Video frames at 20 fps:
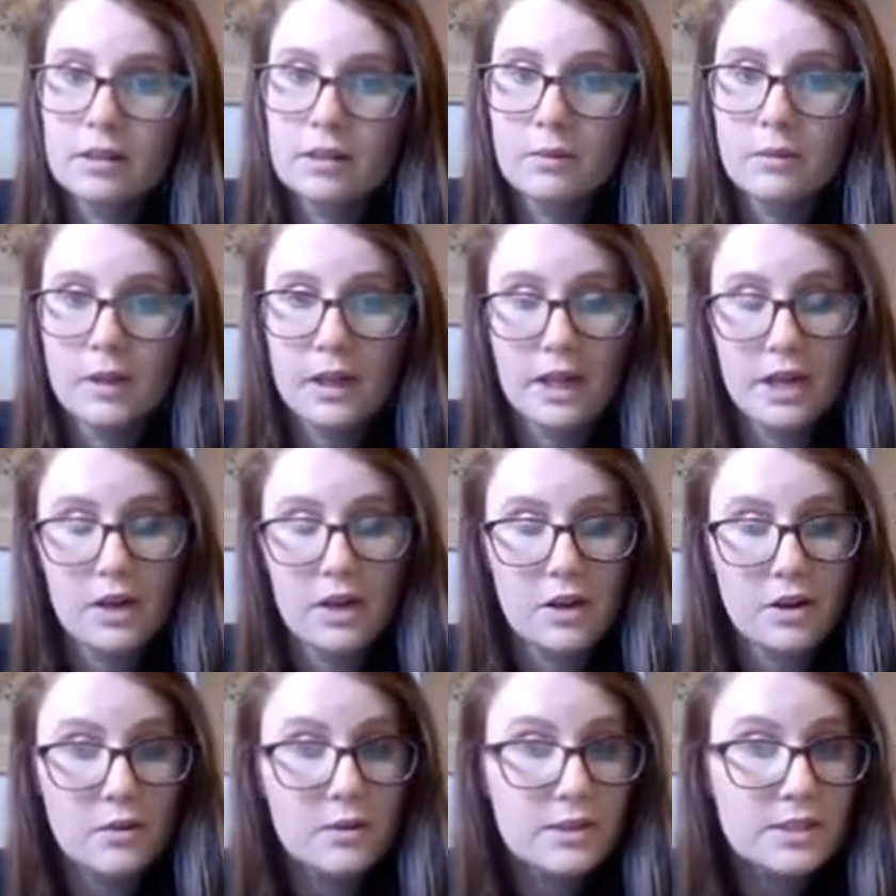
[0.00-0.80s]
Well, I
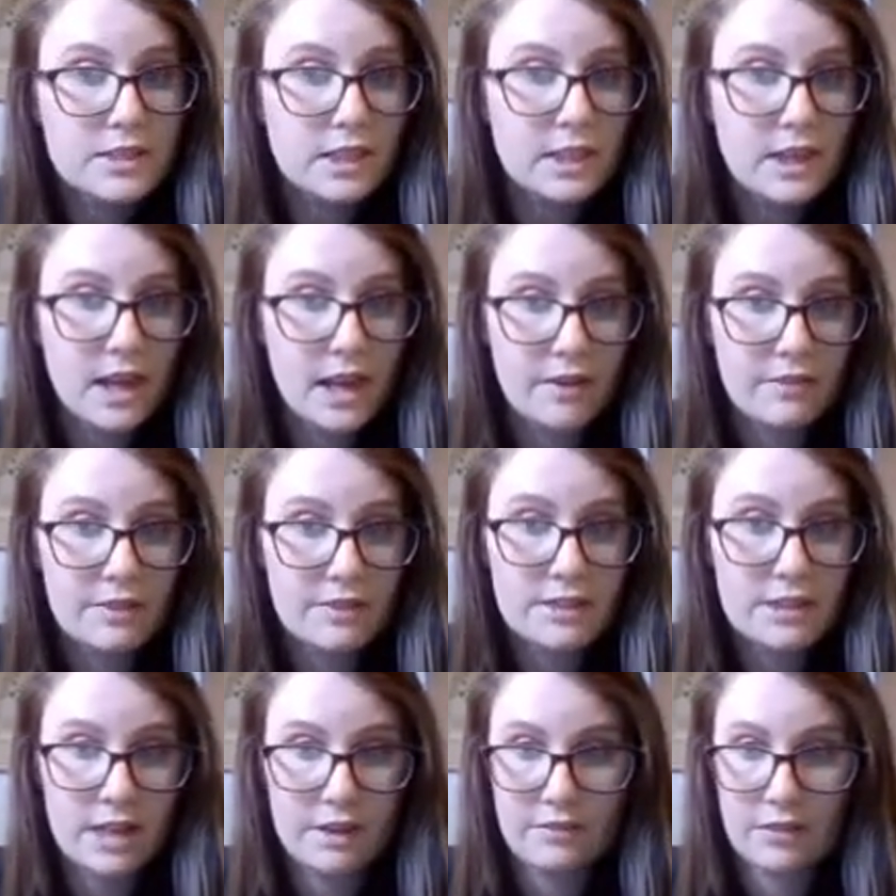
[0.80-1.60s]
know it's going to have a
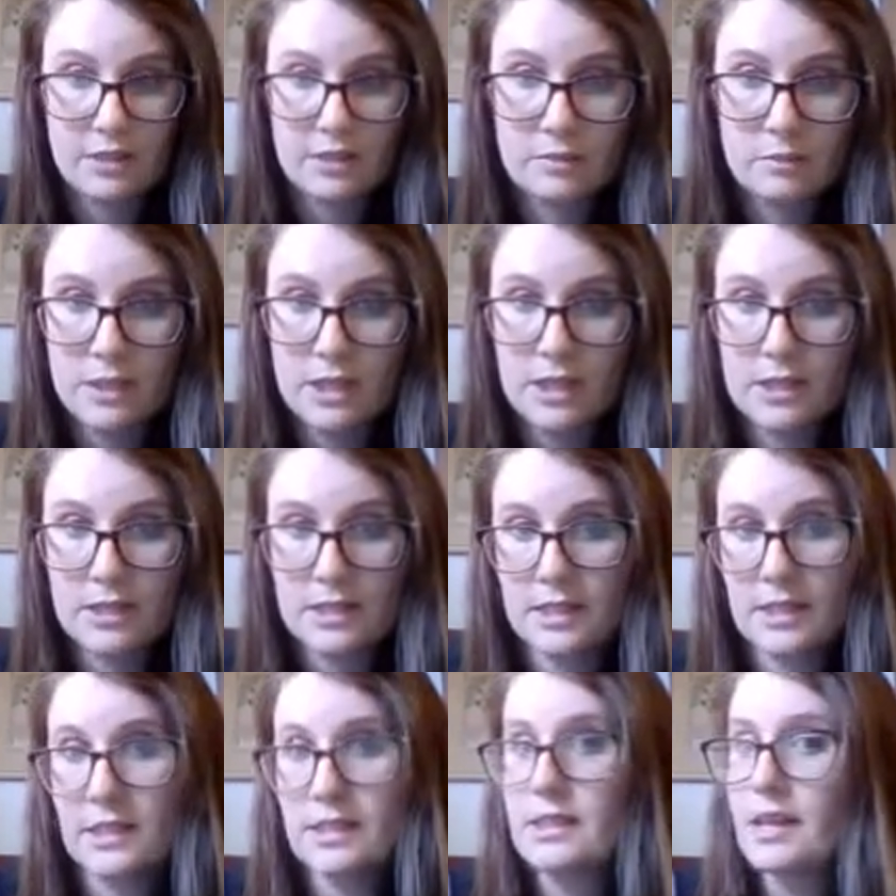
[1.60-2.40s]
7 because
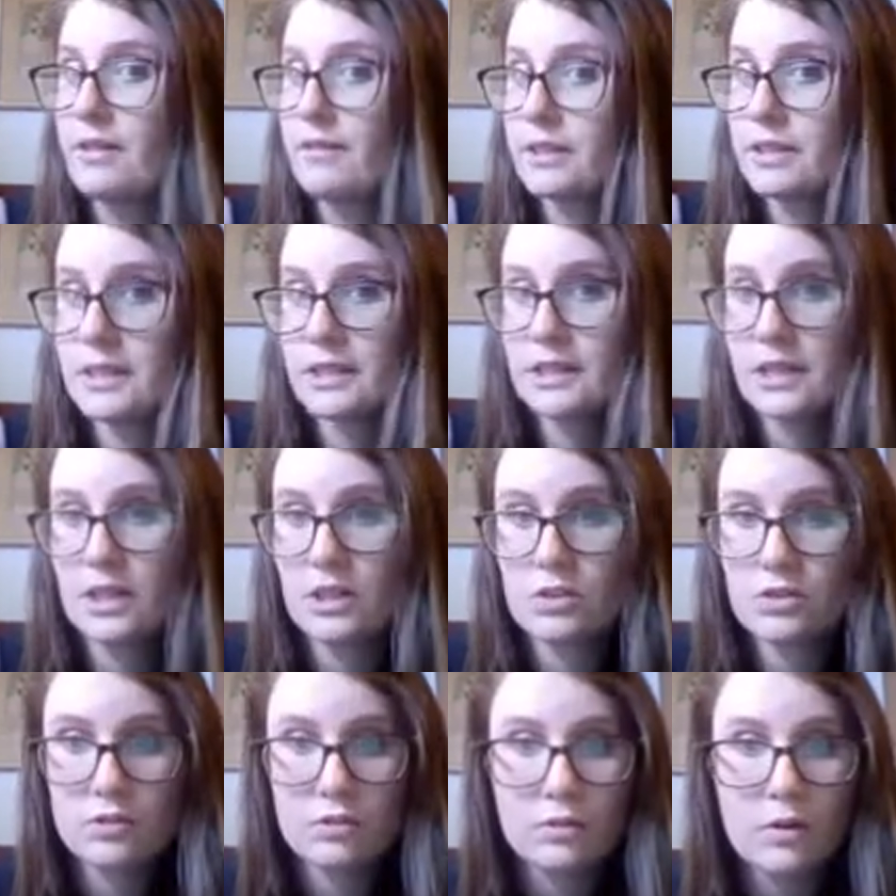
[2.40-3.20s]
the 7 stayed
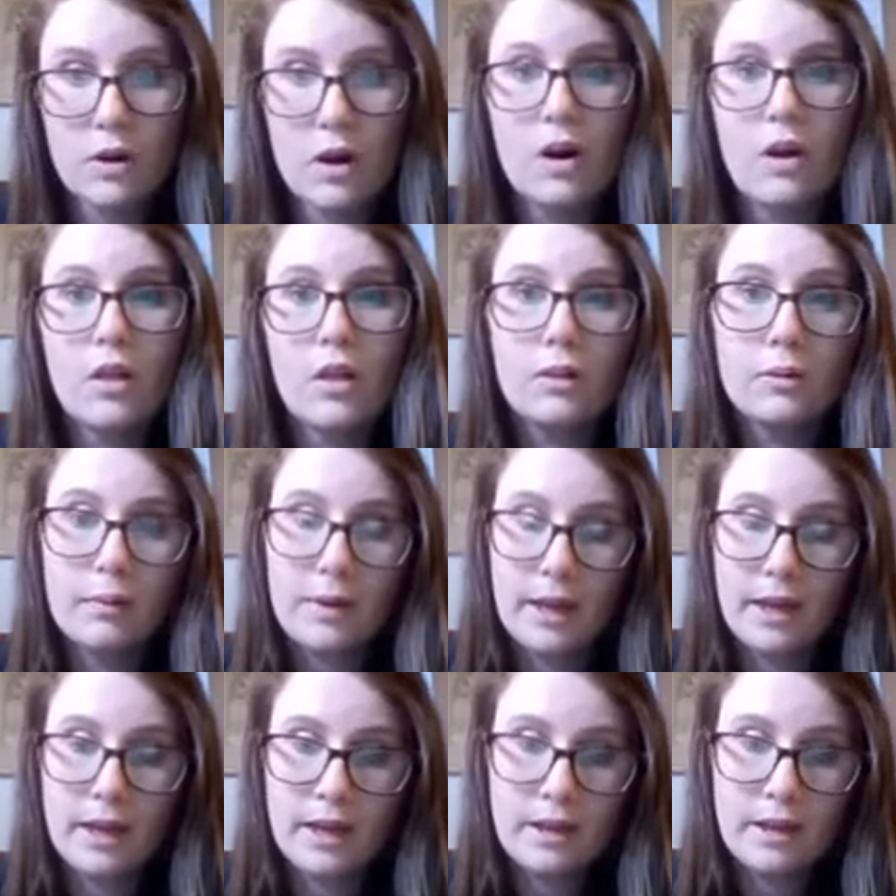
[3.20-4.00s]
true all the
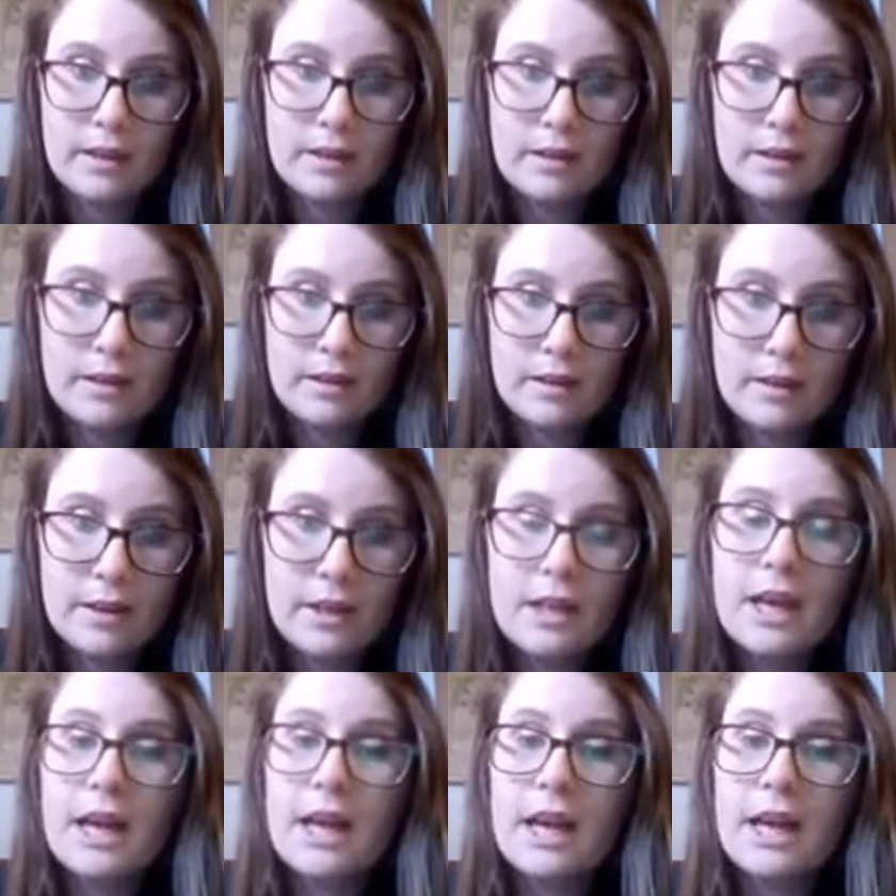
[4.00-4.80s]
way.
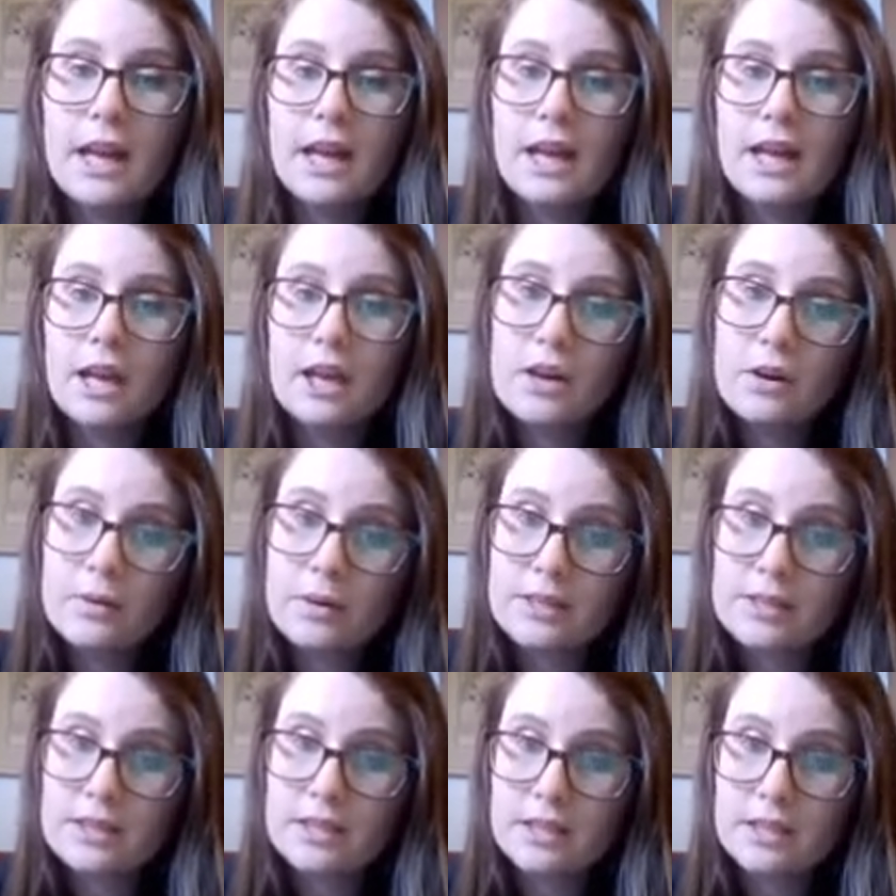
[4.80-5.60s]
And I know
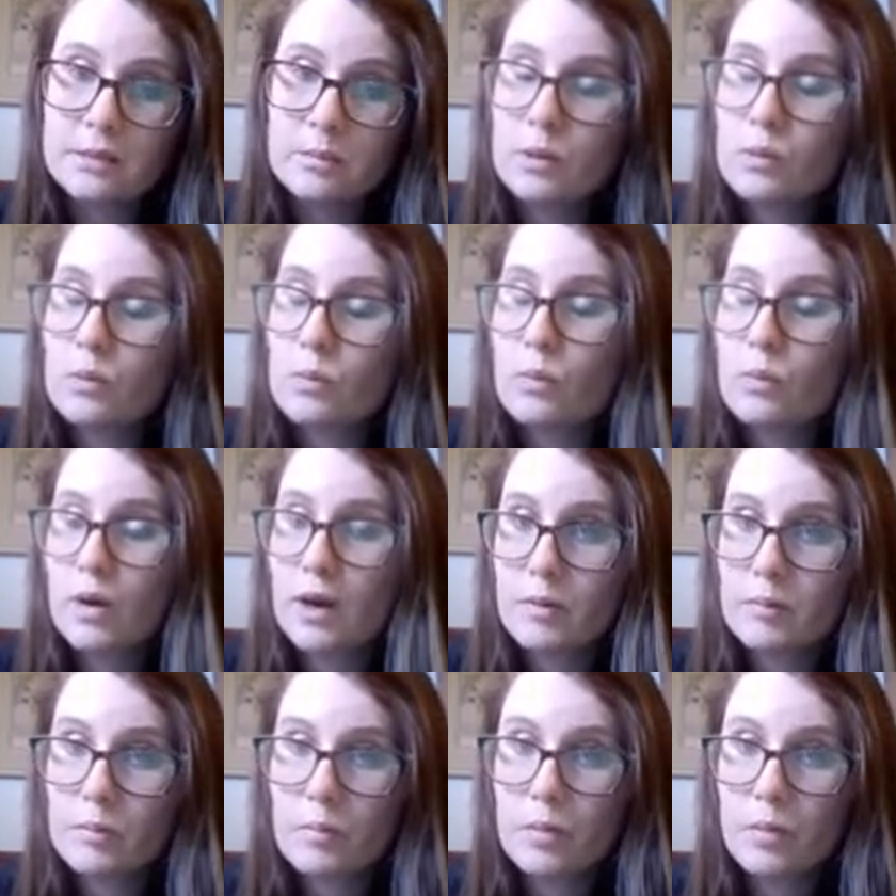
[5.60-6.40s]
it's going to be
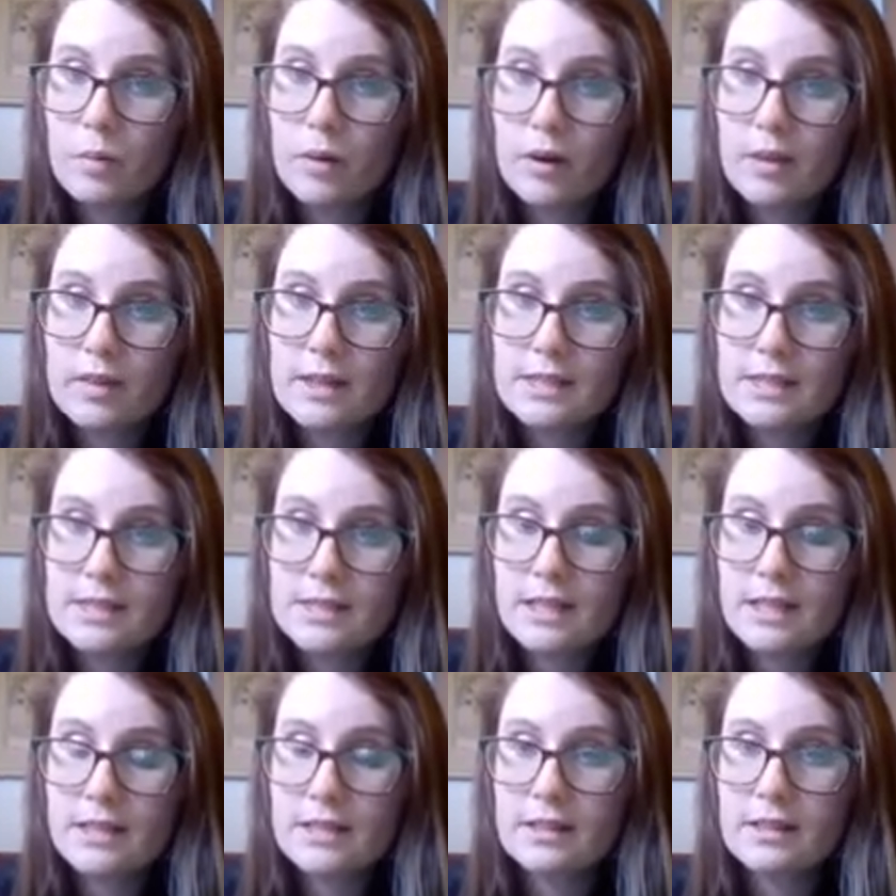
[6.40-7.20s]
1 more than
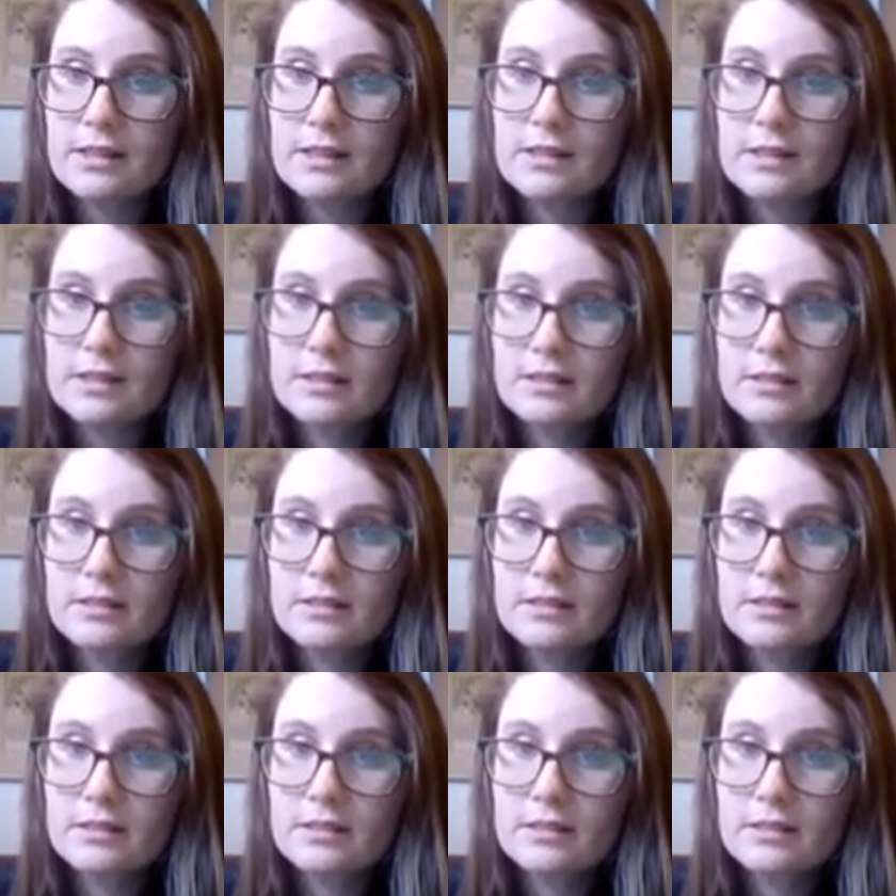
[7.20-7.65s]
6.